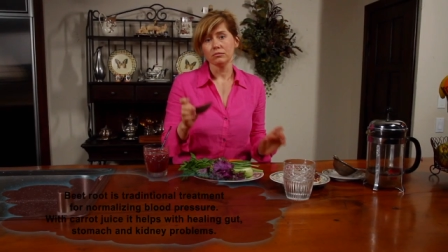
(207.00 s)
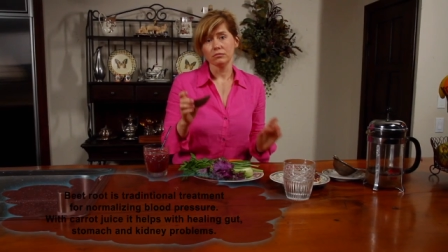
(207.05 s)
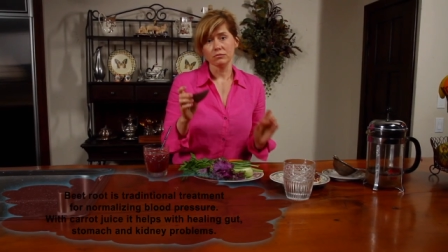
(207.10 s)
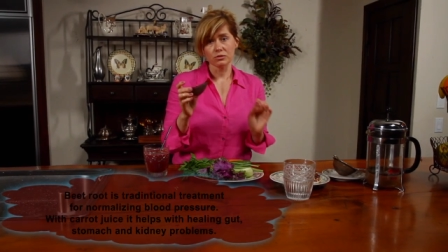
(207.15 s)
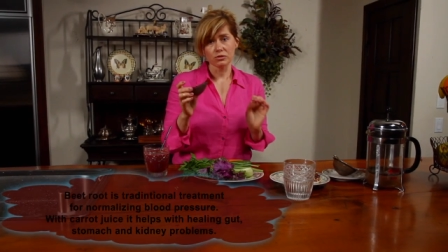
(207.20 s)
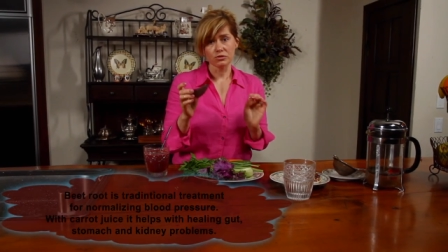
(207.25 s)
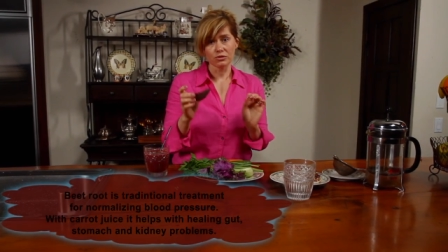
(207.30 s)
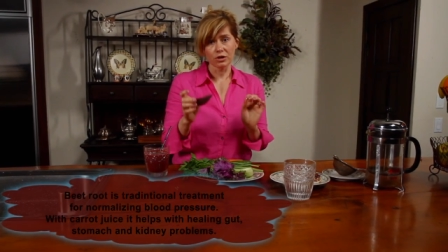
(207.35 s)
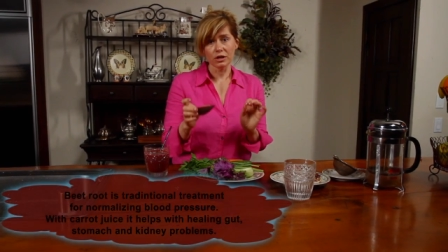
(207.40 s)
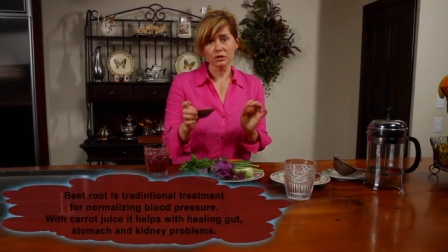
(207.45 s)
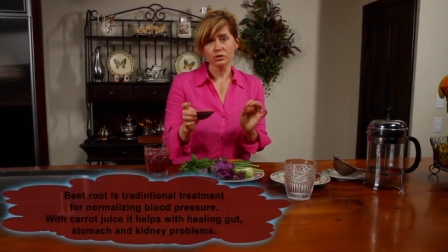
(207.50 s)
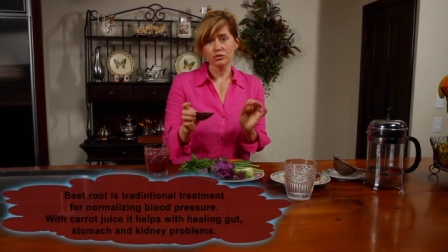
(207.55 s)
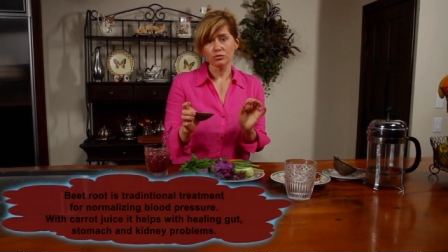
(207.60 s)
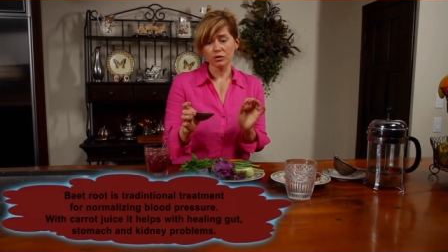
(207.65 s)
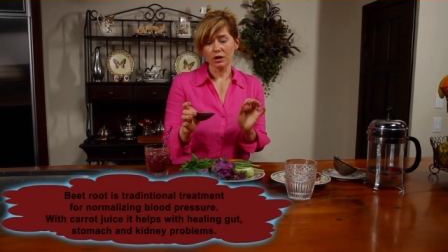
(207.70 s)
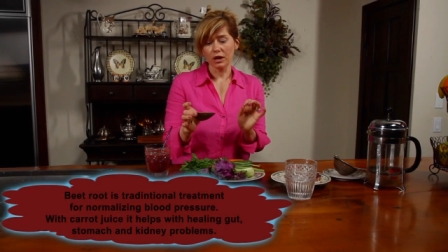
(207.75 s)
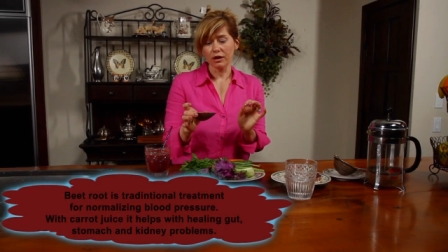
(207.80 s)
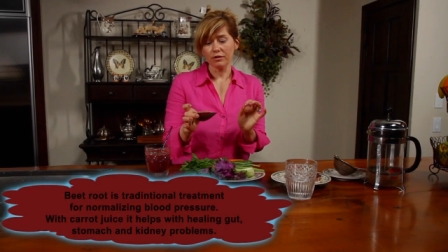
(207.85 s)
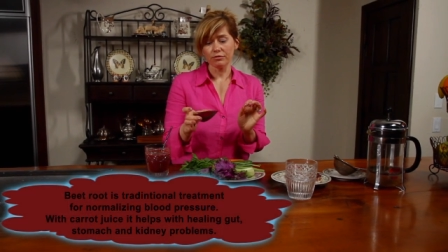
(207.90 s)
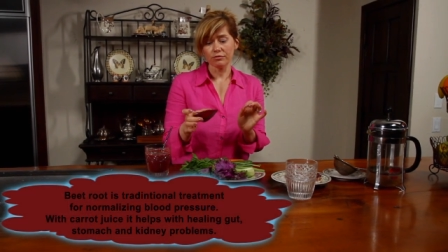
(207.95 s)
Try to
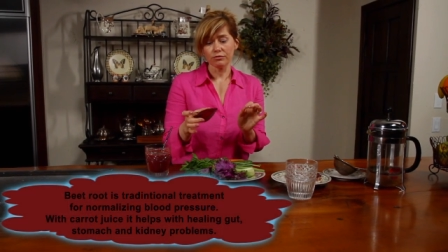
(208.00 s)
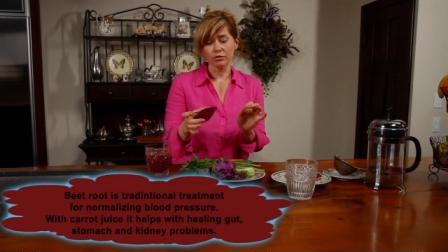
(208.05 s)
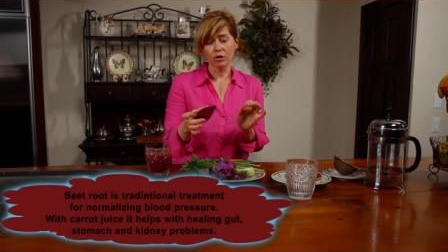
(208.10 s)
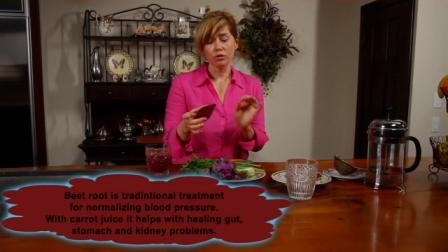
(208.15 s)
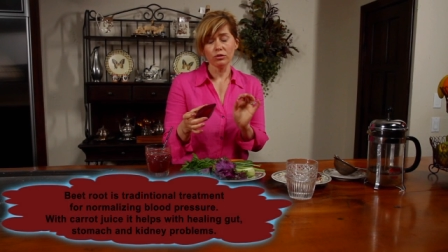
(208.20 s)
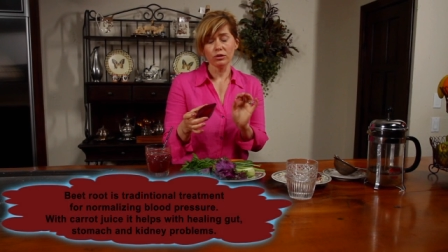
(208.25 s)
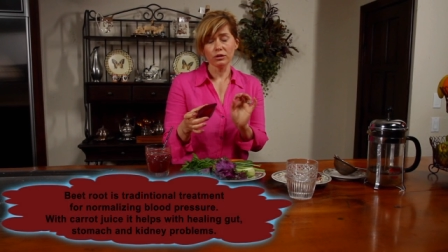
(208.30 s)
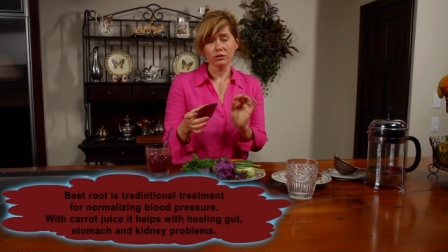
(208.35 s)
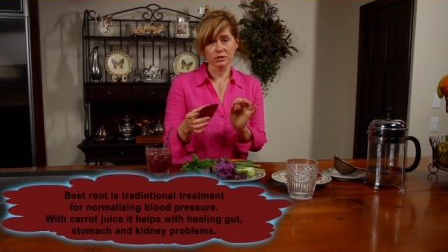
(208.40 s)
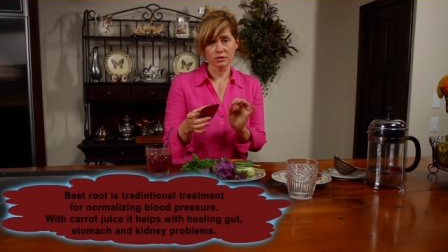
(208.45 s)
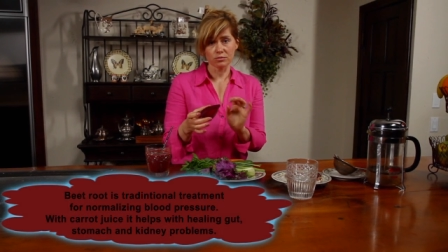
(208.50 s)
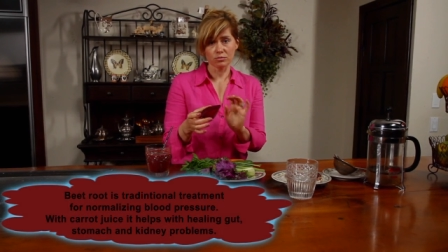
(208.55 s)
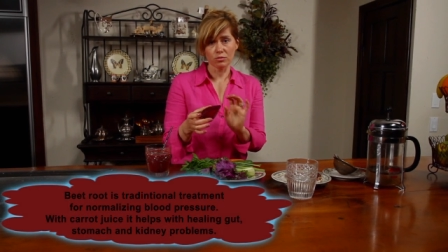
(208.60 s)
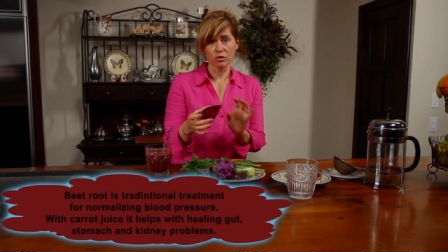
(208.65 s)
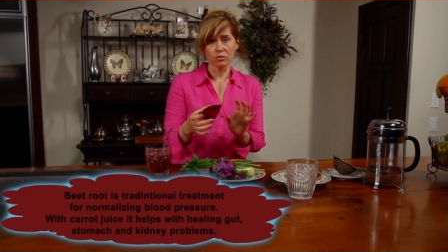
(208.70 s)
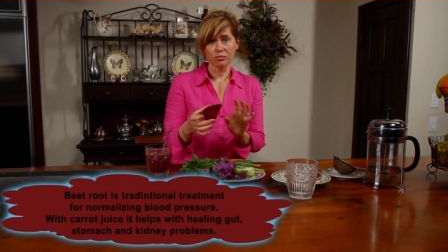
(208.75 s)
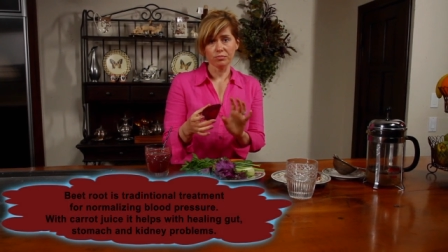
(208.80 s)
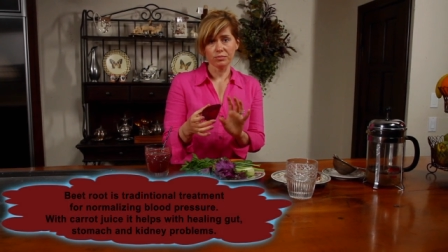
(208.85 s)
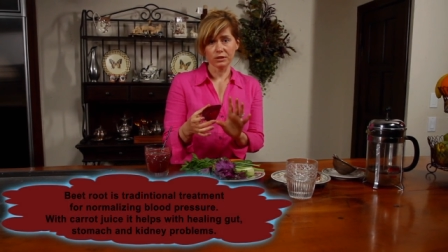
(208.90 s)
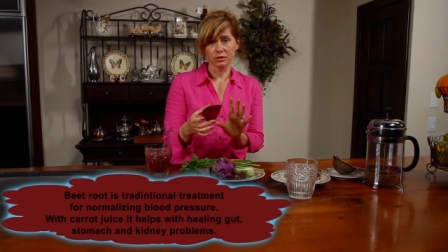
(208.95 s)
have only small
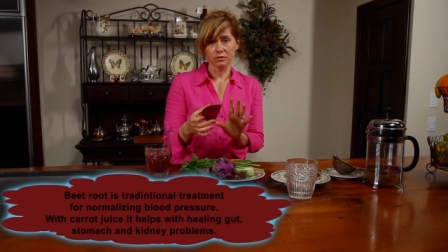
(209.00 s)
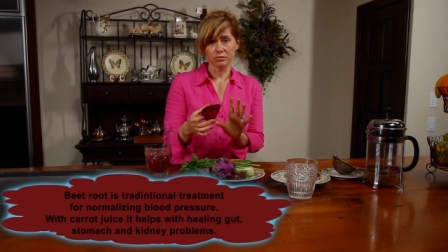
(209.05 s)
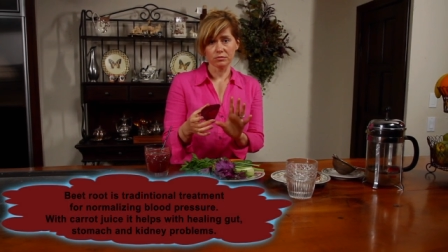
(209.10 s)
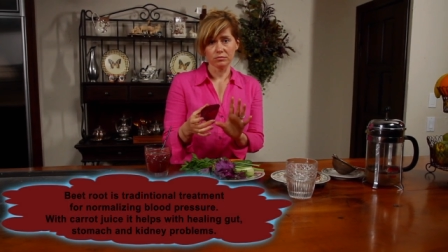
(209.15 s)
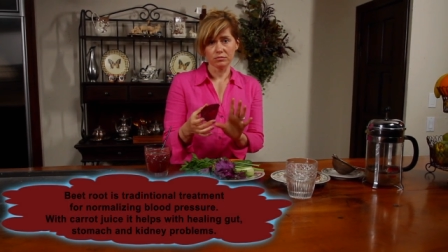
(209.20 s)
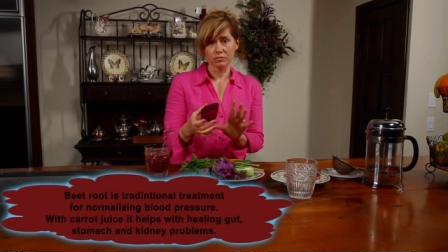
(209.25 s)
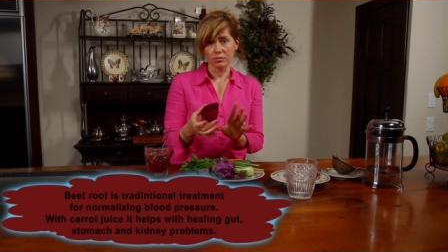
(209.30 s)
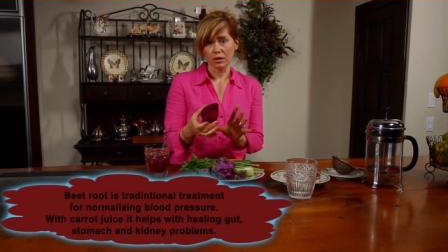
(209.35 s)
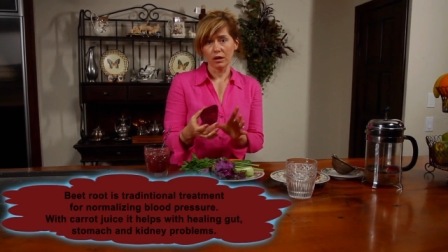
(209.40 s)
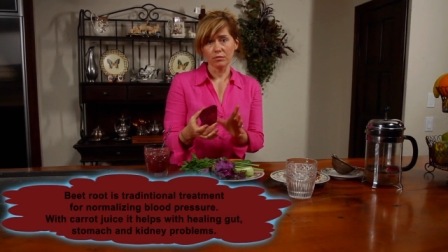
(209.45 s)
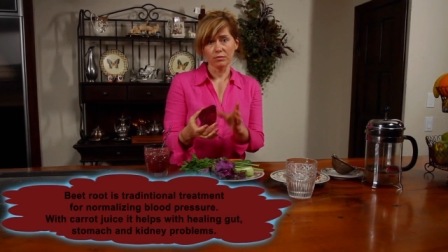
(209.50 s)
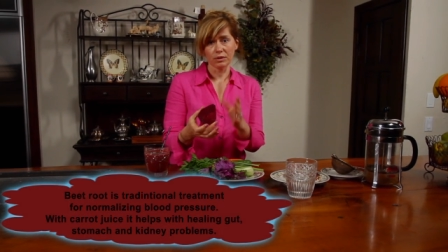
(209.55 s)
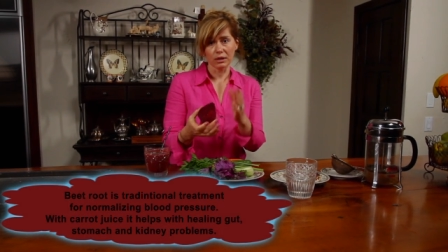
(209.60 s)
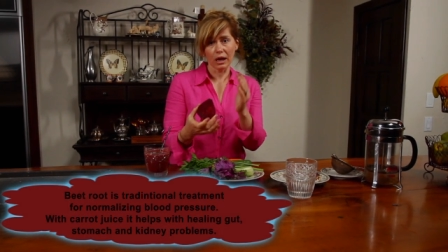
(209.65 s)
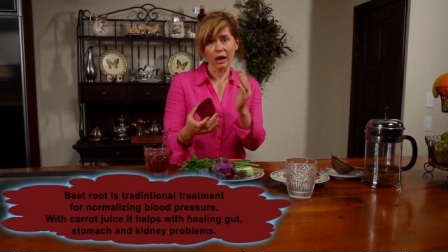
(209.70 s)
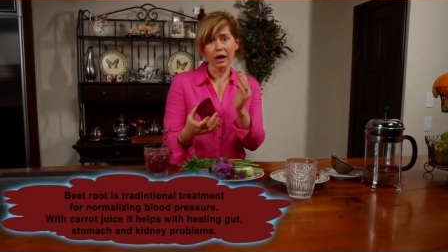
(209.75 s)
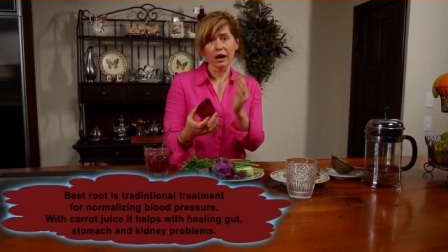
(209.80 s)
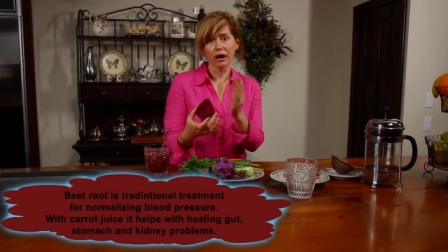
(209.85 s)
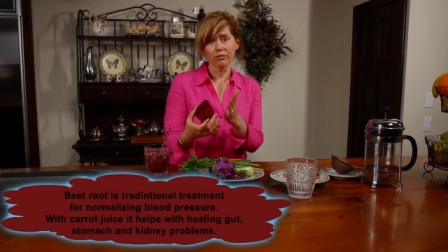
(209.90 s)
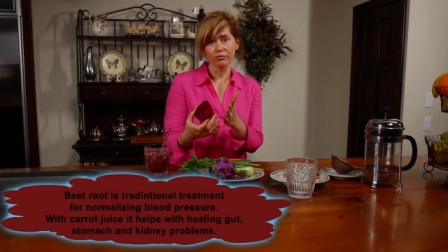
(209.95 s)
beet, I mean
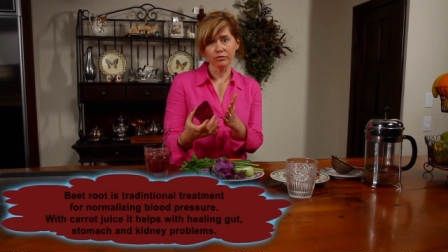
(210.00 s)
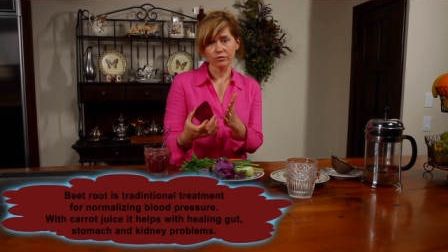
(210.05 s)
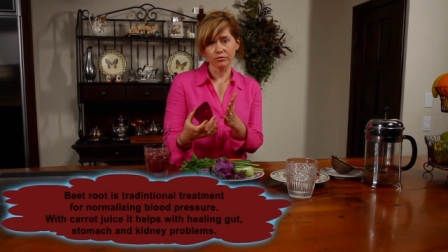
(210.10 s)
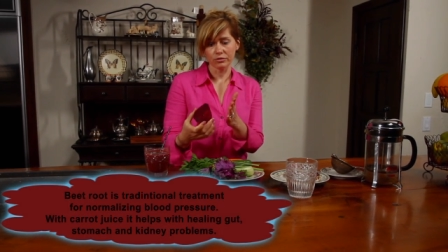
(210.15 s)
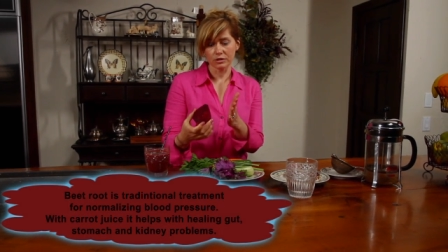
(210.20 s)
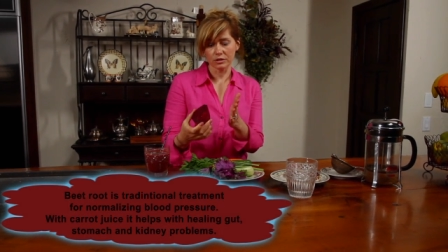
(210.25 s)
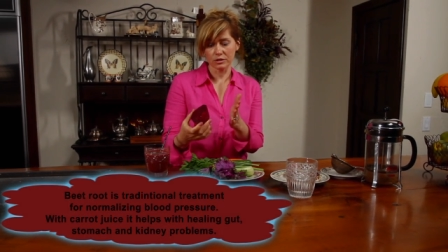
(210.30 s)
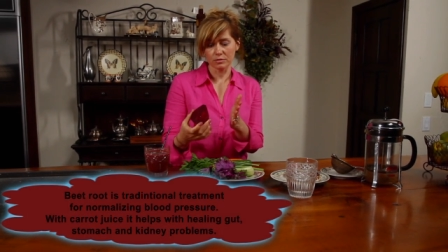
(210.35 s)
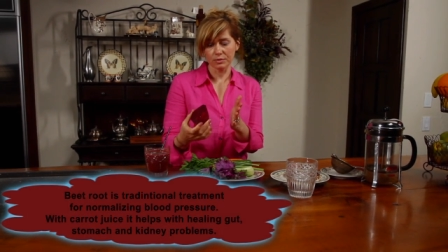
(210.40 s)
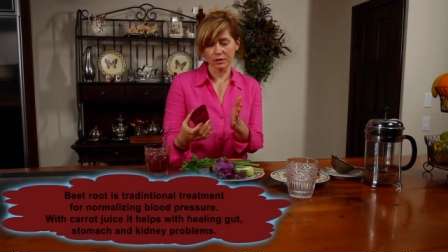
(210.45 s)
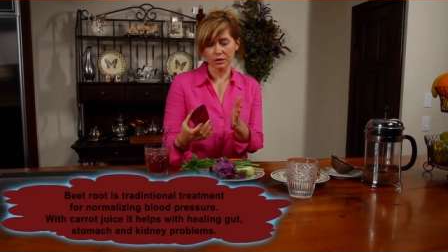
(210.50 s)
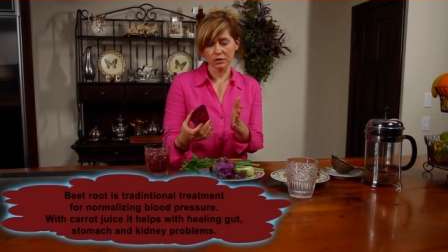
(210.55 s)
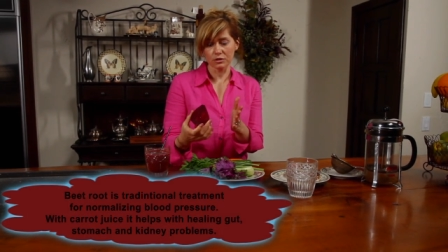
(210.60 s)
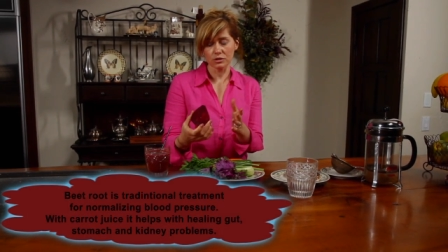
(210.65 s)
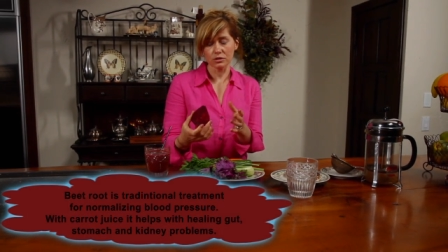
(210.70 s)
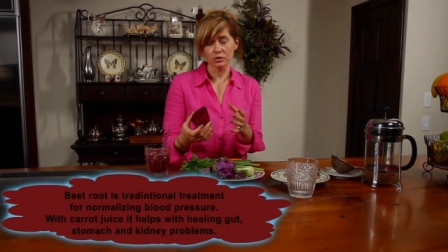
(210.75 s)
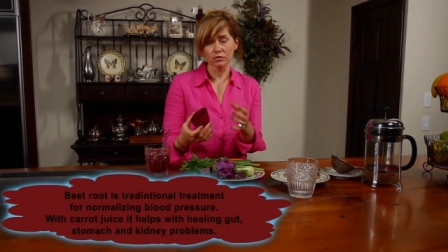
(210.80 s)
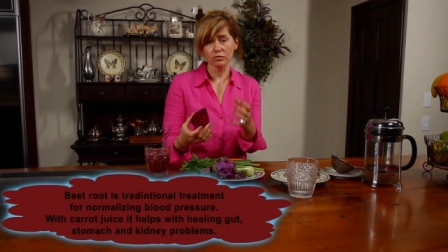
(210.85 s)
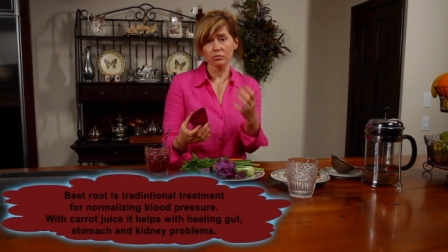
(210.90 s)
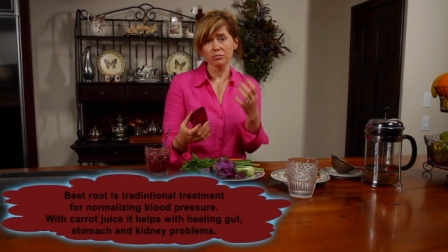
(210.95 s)
half of this, because
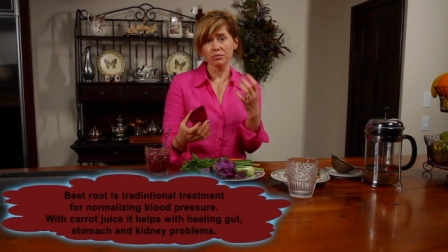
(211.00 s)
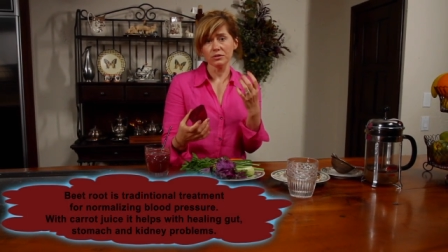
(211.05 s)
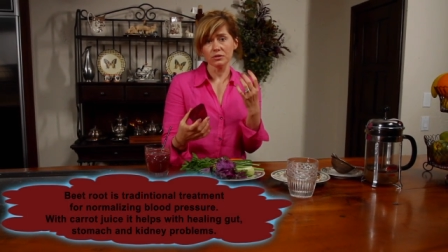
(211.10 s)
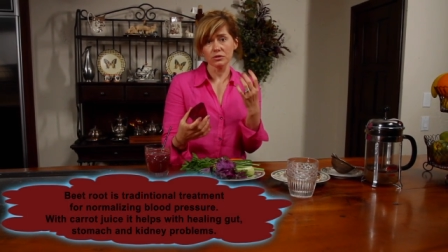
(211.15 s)
it will be